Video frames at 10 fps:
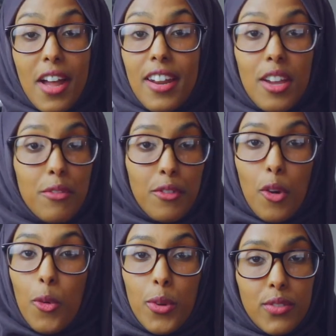And I
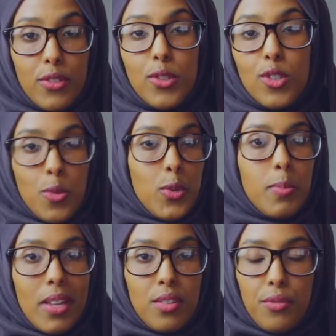always feel so much
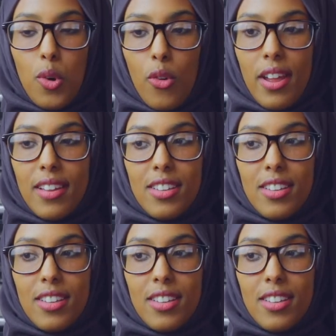better for it.